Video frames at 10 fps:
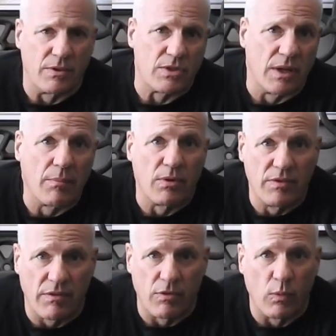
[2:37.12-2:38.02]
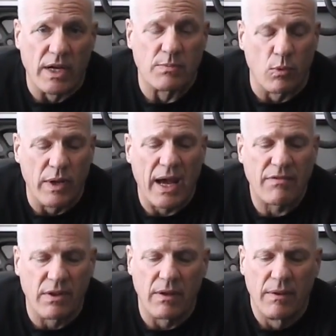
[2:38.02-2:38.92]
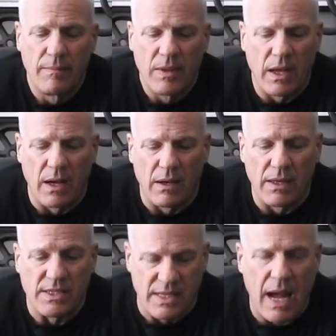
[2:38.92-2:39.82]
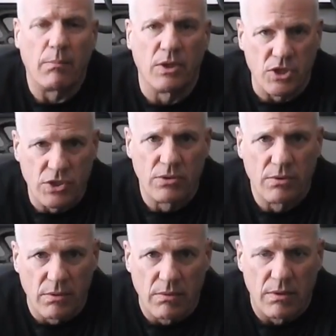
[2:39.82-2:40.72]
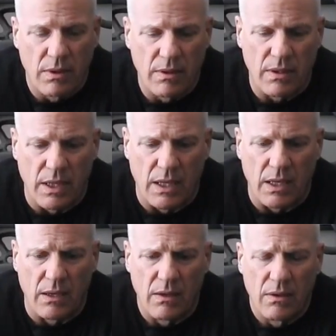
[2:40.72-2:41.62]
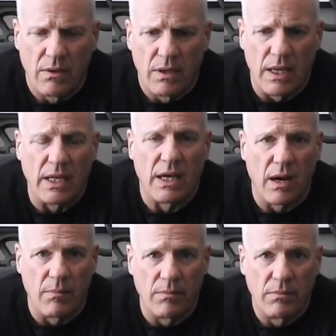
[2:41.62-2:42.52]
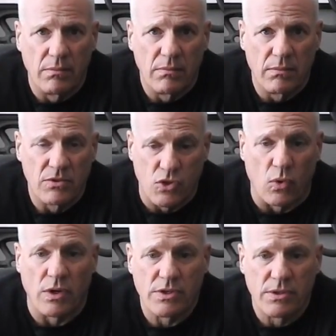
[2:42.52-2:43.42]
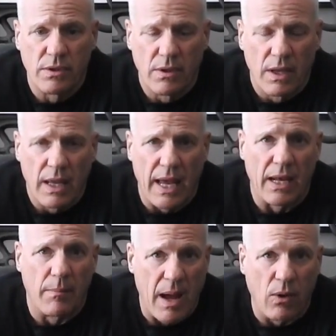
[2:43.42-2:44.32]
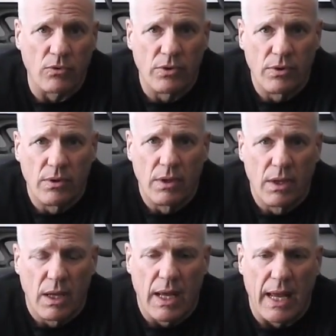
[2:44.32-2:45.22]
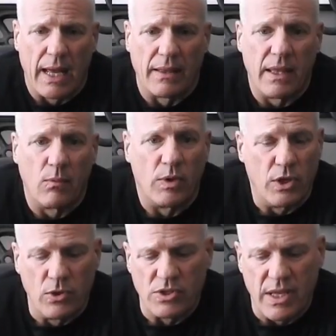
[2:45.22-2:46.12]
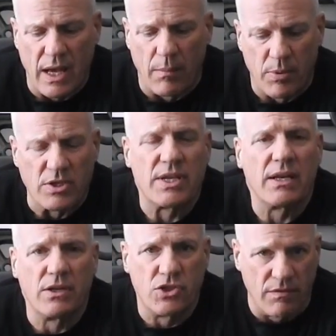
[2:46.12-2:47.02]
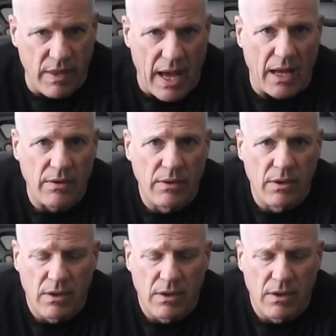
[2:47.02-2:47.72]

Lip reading: there's a number of different ways, but we have to establish the income source and amount, and then we use a percentage of that